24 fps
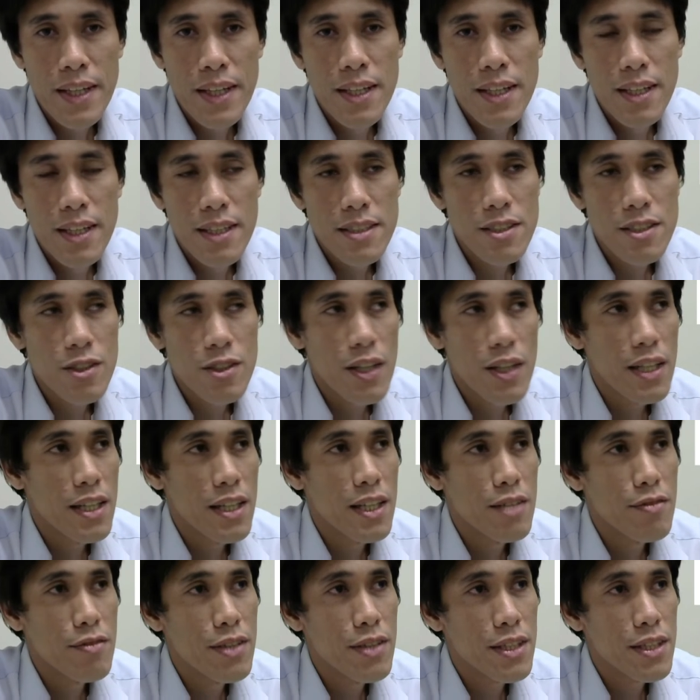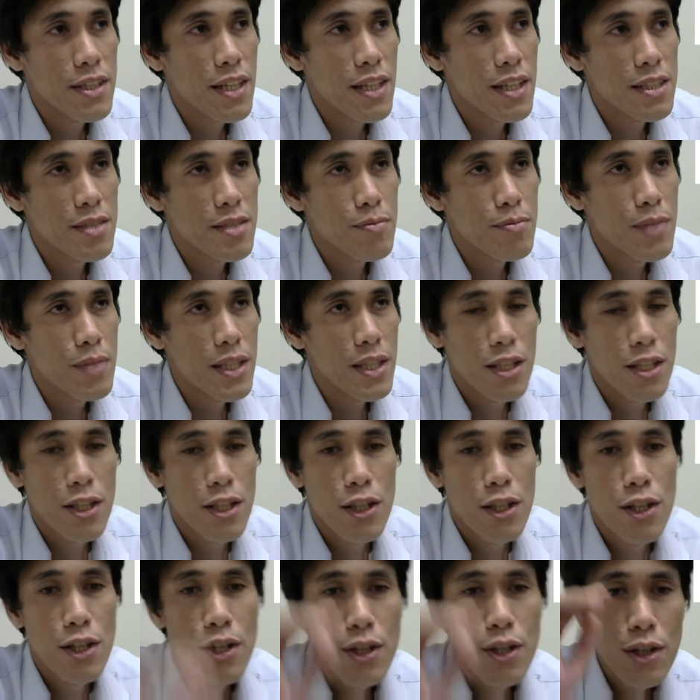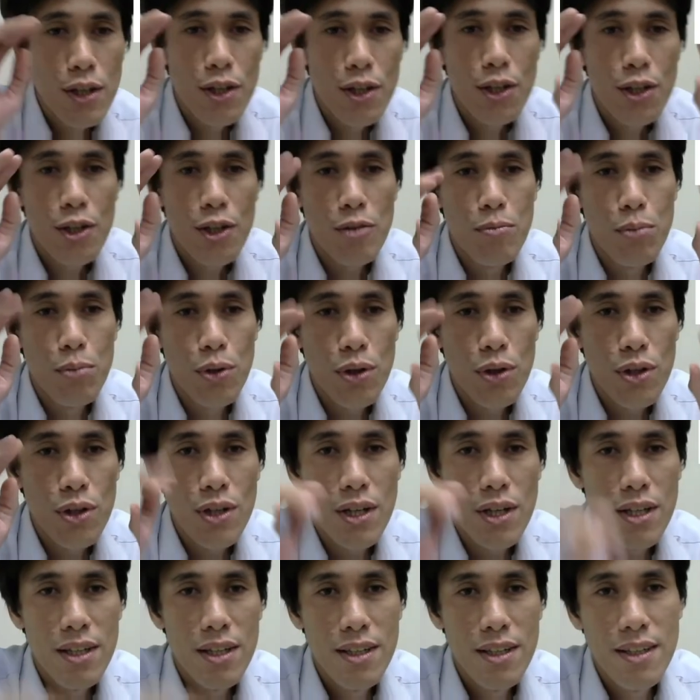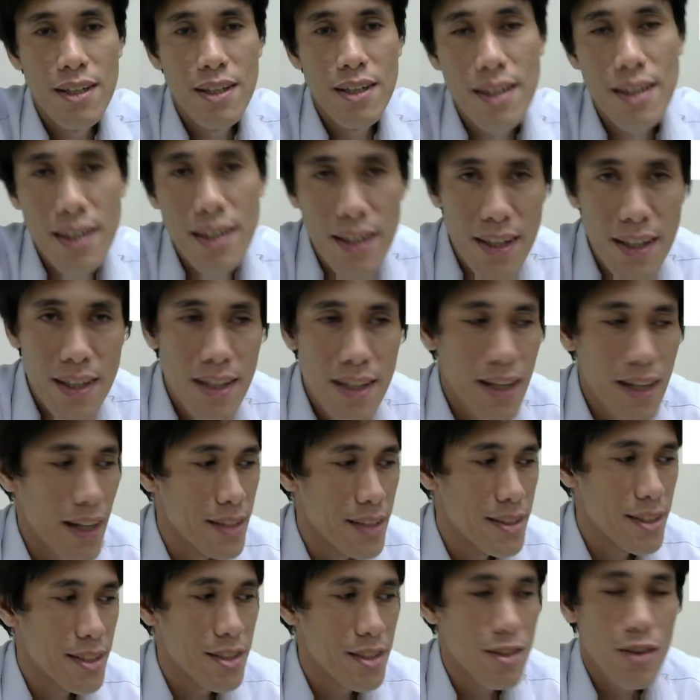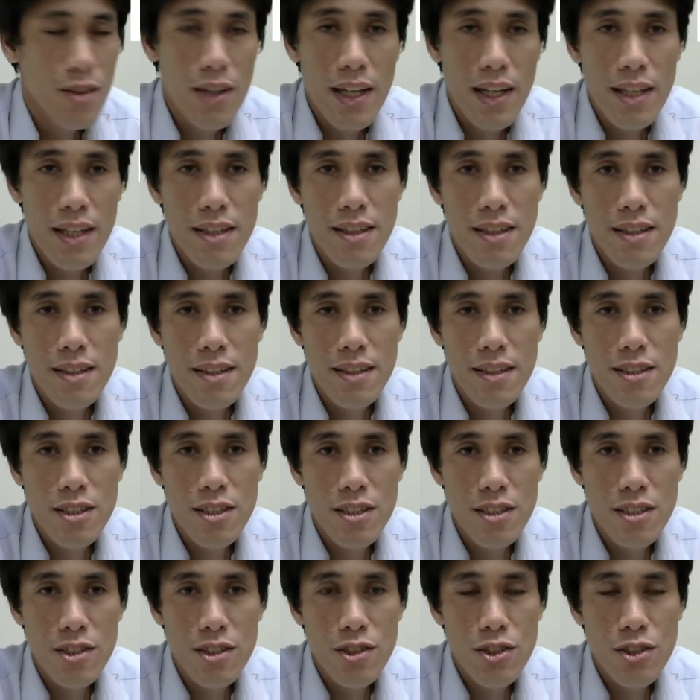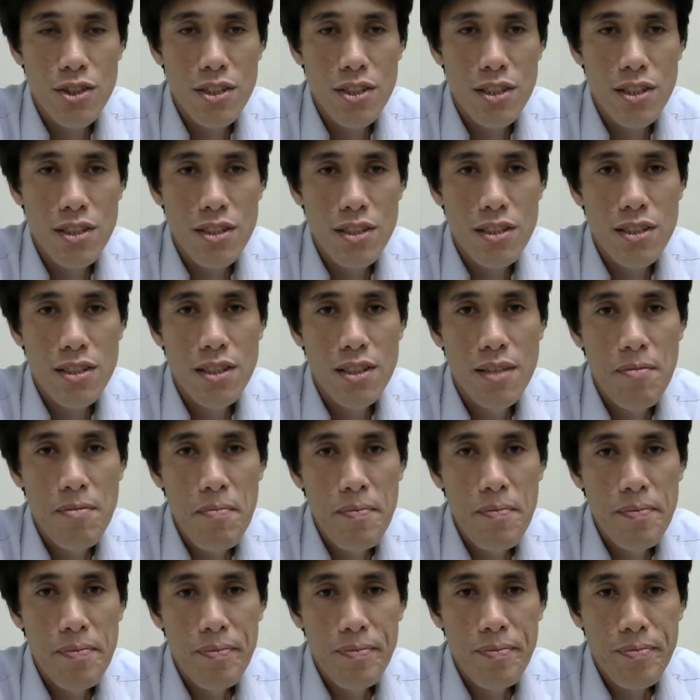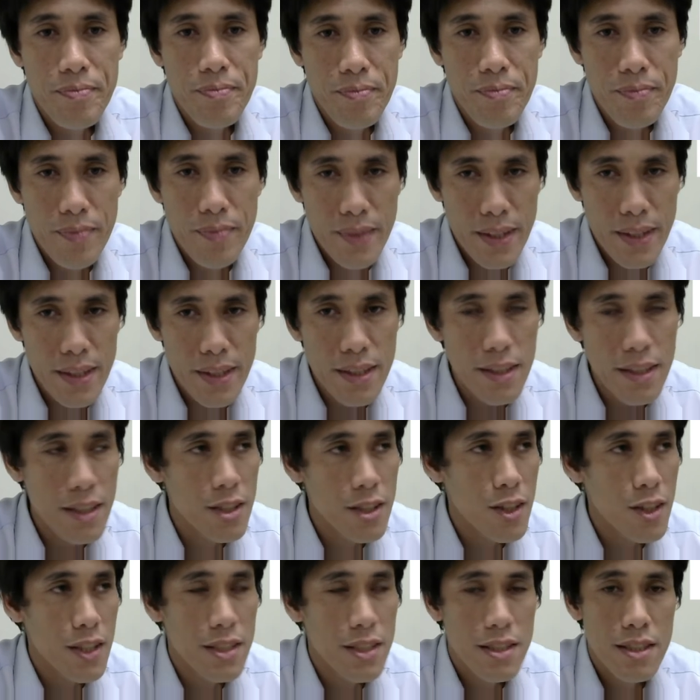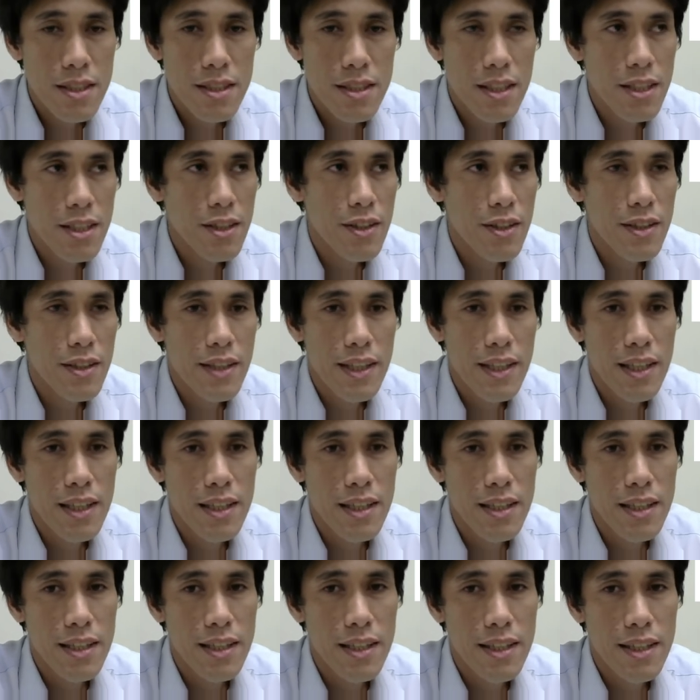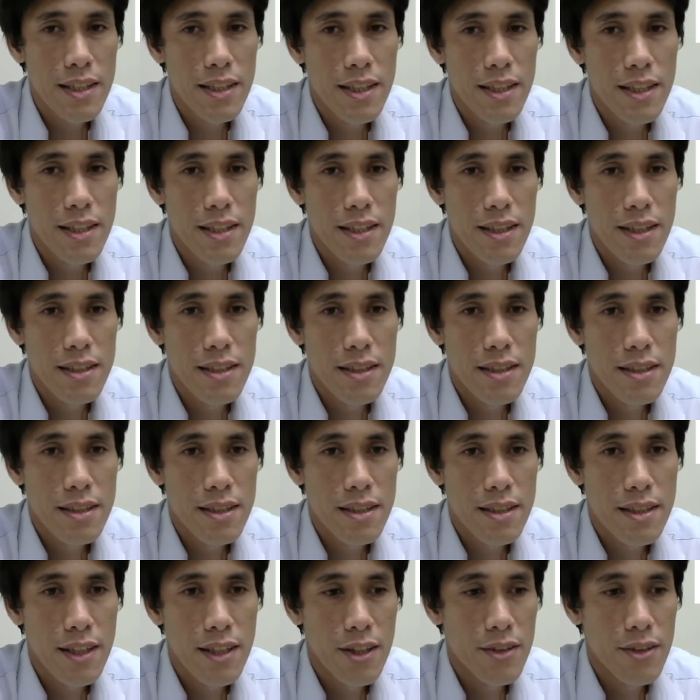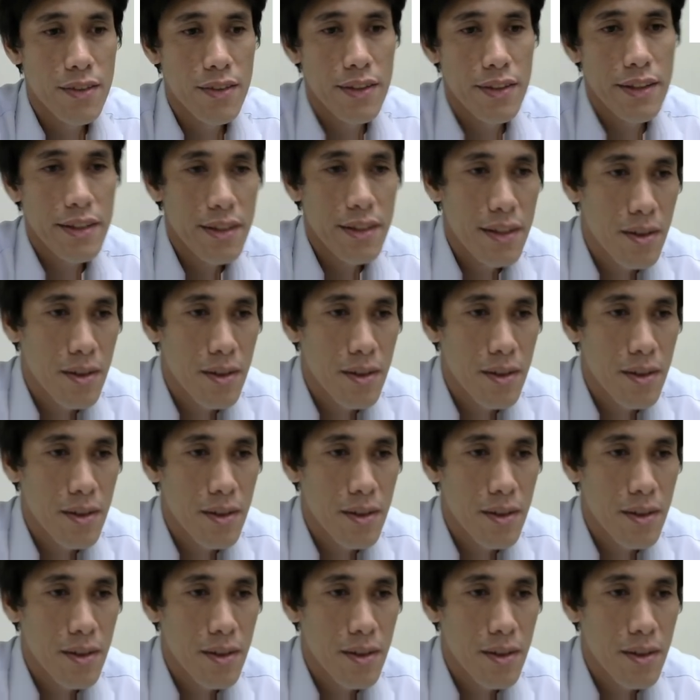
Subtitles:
So I advertise my book. I just collected these resources. You can see the URL in the down there.